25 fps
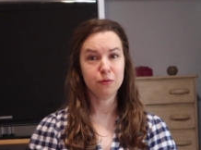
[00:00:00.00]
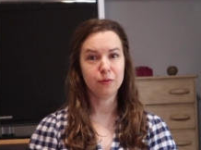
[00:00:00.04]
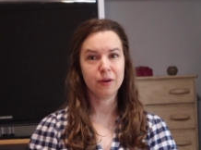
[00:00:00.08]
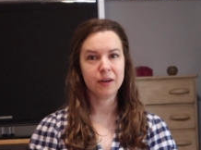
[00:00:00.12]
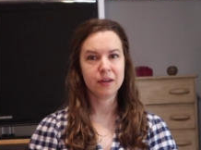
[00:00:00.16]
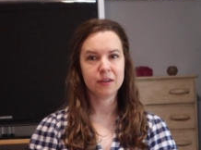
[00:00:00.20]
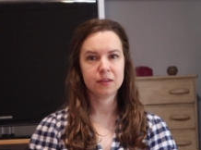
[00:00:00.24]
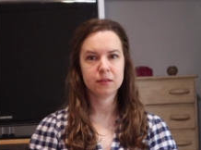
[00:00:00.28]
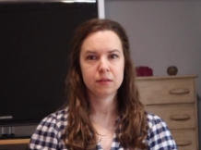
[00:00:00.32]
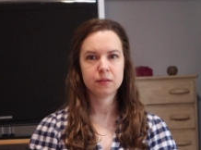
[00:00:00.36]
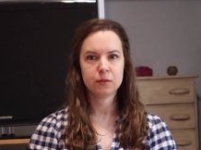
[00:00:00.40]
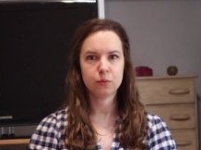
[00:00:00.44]

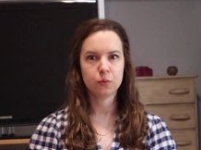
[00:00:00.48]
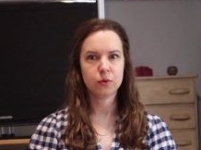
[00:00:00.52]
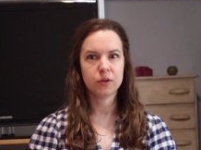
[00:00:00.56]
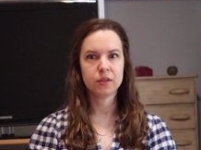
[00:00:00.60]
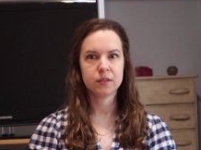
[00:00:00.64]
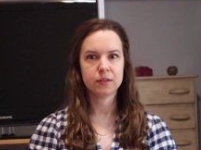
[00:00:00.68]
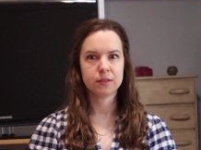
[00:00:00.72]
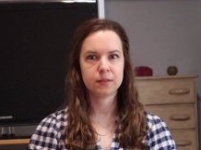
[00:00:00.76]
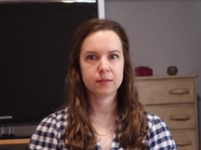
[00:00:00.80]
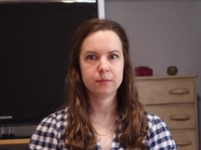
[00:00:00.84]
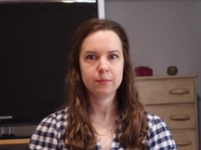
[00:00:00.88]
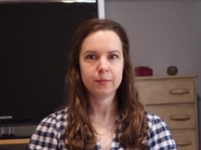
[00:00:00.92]
US
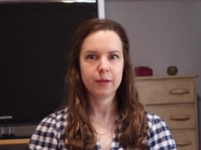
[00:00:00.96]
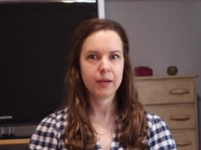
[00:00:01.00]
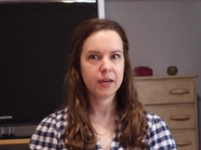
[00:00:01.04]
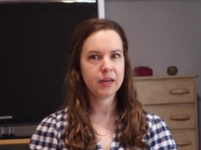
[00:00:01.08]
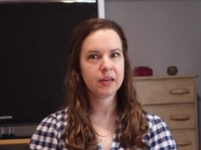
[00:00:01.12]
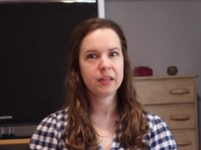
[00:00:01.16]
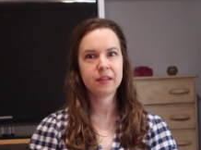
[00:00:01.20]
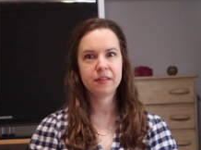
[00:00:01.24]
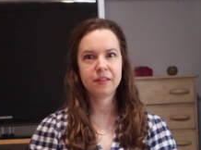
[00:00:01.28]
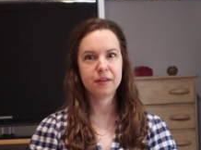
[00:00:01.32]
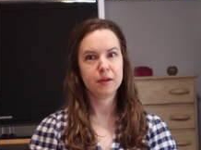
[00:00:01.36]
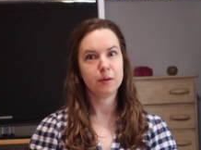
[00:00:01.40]
was
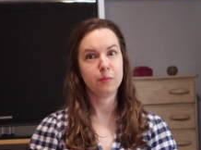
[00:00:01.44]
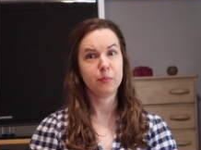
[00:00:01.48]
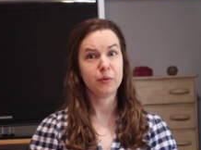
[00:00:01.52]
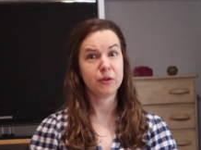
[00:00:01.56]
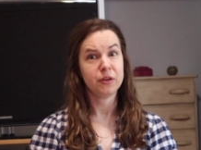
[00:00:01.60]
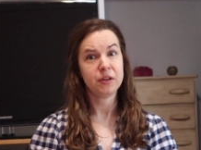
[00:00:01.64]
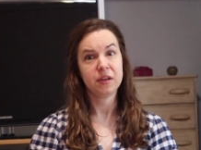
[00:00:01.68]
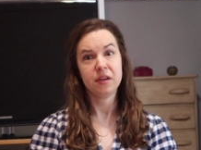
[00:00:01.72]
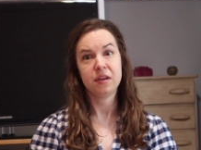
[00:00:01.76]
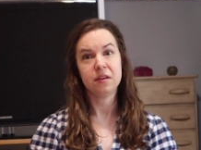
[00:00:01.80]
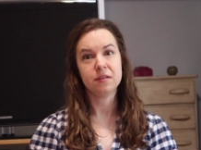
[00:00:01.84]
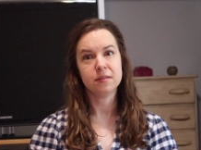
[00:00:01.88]
anything
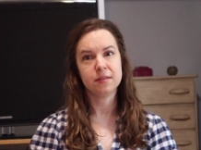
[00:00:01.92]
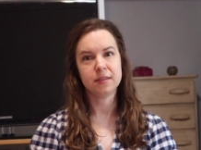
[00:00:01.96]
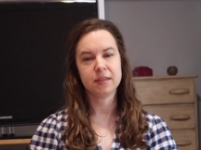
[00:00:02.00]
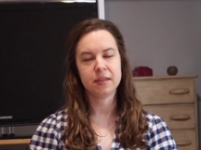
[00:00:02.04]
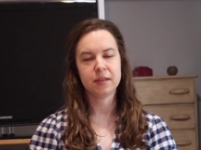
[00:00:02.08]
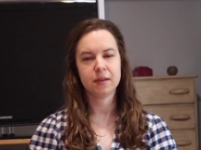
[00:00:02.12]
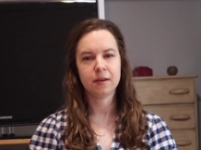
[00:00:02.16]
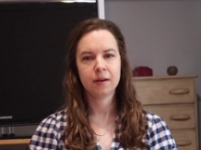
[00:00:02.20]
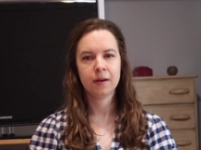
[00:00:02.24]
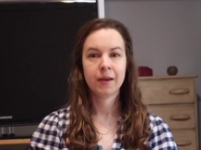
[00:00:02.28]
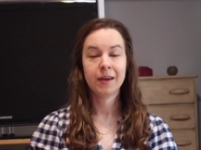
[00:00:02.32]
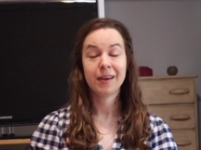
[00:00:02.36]
but
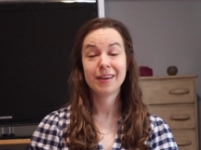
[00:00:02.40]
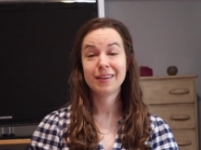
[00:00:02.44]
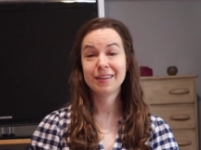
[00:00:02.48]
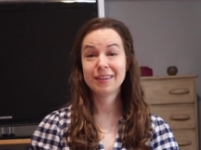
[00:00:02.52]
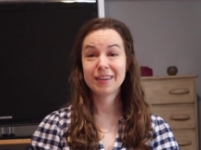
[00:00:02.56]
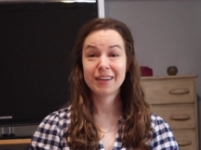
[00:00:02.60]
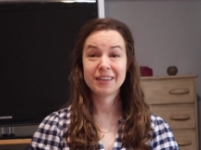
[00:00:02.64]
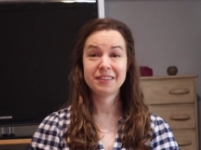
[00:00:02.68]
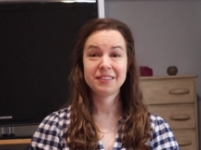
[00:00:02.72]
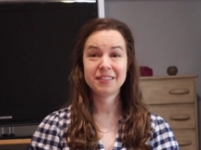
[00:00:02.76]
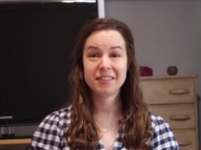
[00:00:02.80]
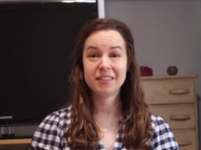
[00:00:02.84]
easy. In
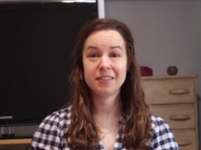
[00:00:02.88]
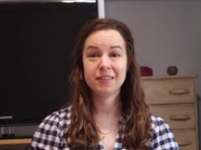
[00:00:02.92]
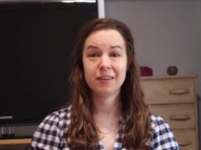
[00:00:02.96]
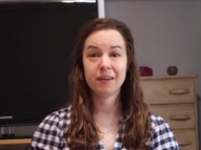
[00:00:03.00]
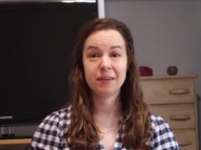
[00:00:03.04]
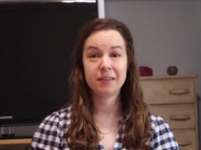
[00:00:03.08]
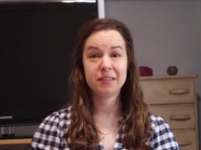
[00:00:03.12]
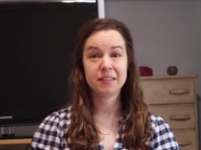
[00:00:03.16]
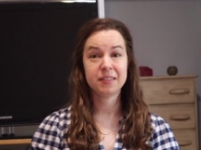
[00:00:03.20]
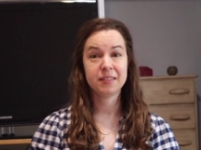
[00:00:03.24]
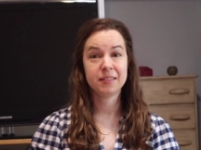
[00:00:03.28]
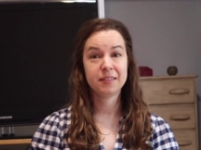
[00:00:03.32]

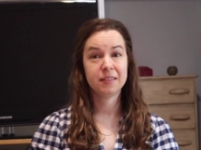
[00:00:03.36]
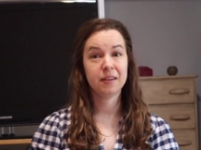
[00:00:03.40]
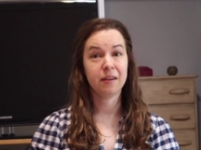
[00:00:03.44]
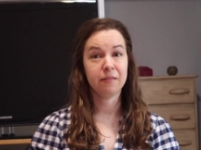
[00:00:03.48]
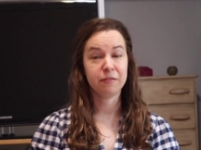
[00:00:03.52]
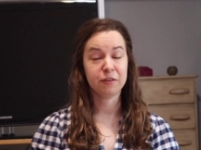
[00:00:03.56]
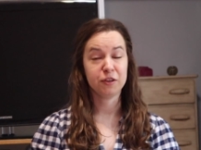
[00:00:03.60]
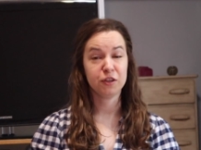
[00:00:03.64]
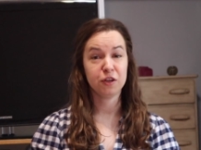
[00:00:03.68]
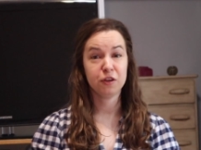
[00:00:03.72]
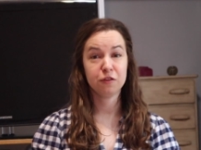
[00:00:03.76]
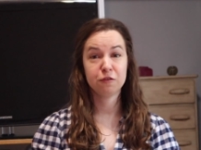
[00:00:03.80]

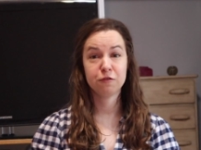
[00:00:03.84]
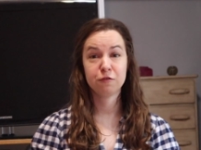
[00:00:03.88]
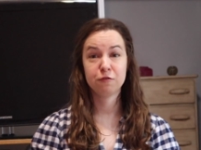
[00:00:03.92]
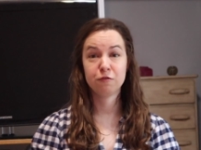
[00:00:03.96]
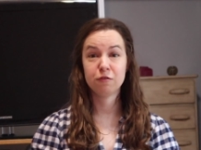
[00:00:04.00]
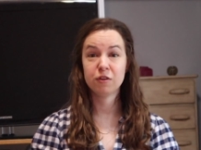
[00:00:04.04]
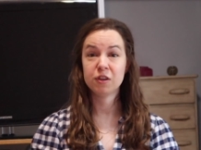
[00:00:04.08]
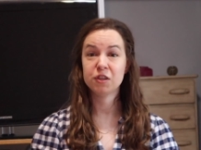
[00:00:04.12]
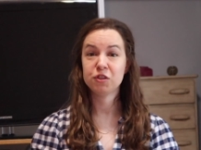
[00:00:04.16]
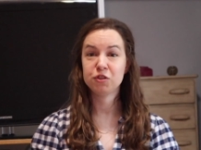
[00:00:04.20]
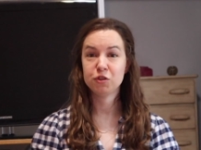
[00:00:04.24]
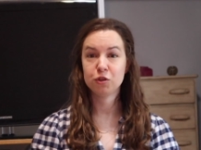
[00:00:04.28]
1997, a
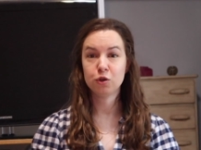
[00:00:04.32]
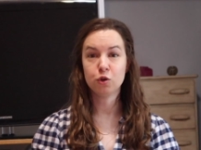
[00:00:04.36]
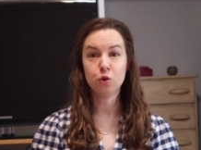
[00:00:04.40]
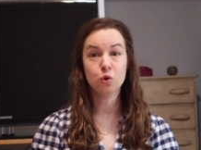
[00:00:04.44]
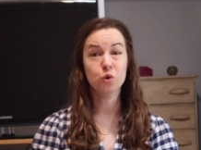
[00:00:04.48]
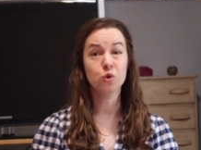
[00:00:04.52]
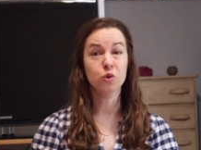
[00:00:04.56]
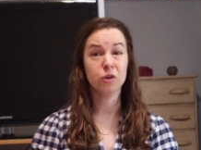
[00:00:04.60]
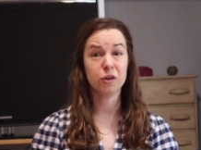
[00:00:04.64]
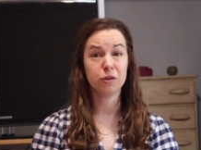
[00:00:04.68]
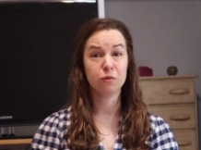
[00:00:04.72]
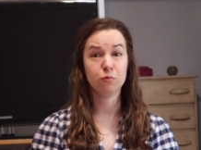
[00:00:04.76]
French
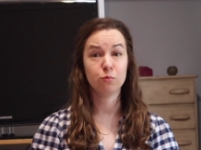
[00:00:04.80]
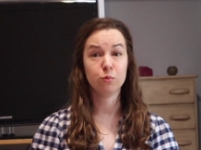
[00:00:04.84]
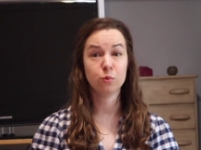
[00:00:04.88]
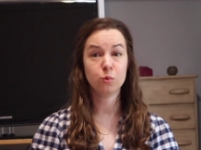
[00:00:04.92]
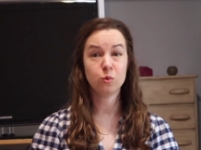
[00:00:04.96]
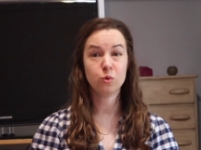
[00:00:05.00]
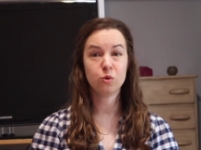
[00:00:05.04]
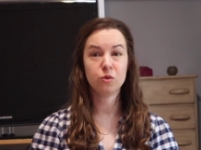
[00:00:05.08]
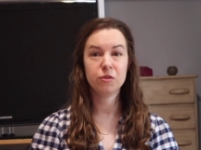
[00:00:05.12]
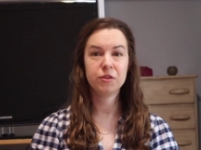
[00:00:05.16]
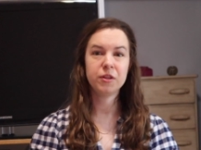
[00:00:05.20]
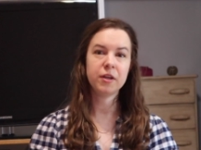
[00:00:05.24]
court
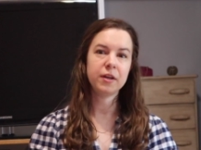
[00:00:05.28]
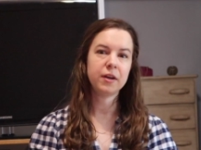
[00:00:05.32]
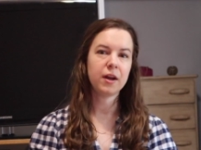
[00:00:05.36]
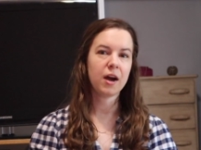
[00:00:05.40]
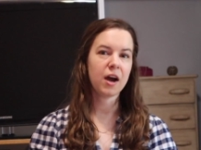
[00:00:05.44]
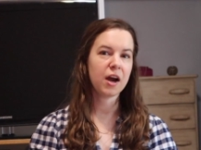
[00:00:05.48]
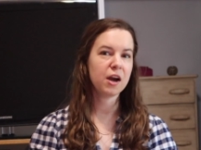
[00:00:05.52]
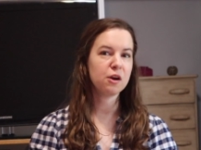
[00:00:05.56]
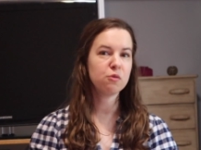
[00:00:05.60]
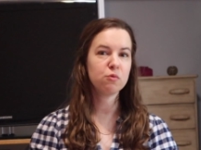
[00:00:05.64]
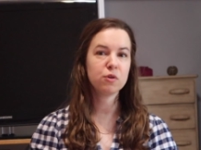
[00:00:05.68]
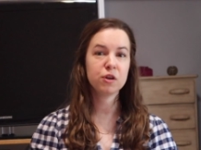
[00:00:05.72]
ruled that
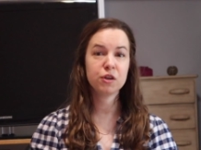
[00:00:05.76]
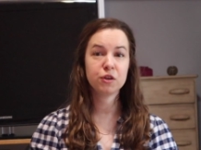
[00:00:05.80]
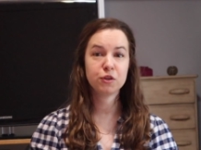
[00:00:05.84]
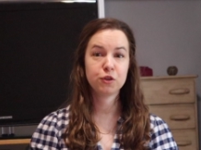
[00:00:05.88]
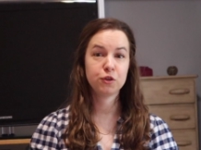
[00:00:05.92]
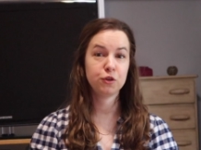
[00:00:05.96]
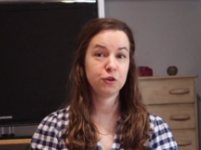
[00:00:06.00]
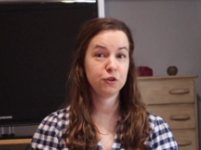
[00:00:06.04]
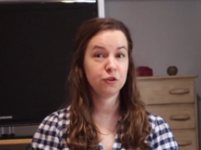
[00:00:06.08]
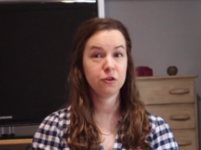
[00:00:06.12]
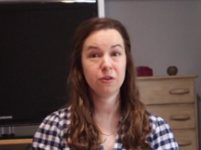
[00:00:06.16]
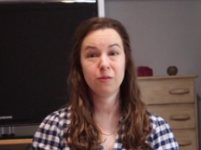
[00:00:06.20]
Ira
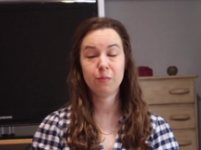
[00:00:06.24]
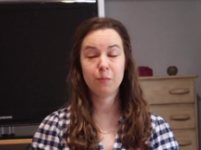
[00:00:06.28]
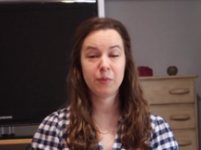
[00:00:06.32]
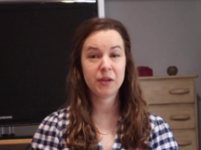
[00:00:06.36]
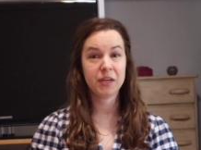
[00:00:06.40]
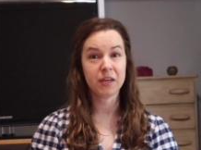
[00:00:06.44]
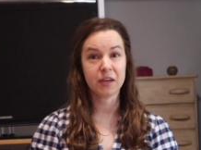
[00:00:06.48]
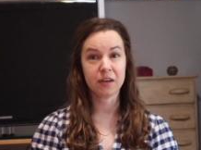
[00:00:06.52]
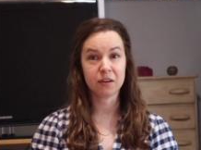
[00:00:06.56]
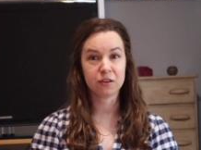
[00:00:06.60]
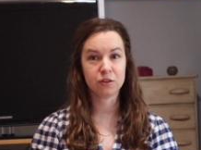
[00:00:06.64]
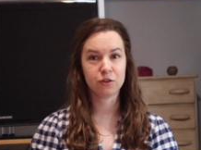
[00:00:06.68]
couldn't
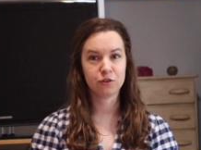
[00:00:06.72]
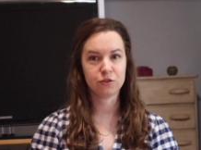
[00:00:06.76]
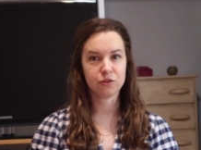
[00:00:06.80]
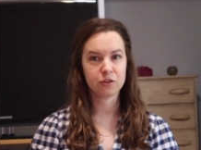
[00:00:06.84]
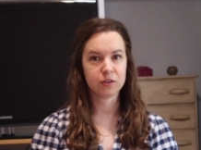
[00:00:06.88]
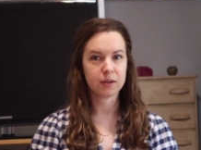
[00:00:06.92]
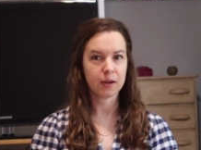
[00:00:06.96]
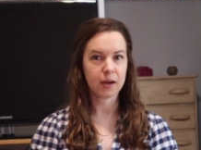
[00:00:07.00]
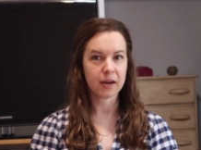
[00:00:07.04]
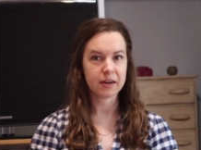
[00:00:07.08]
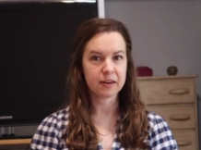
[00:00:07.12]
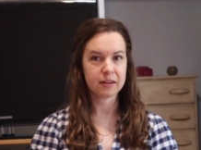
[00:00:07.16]
be
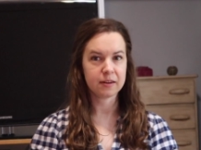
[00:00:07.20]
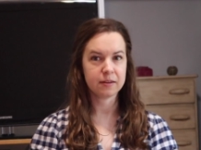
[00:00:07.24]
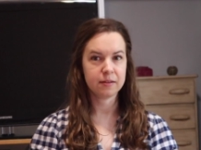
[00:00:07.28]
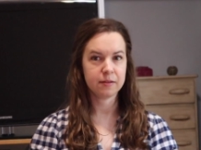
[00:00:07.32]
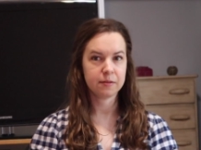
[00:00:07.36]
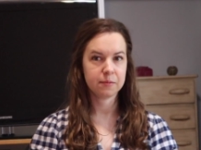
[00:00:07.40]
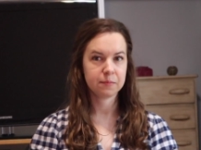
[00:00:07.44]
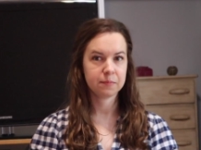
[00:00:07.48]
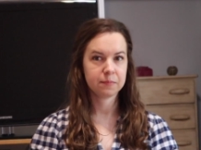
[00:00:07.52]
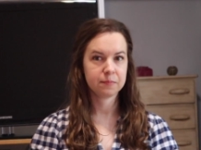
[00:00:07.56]
extradited.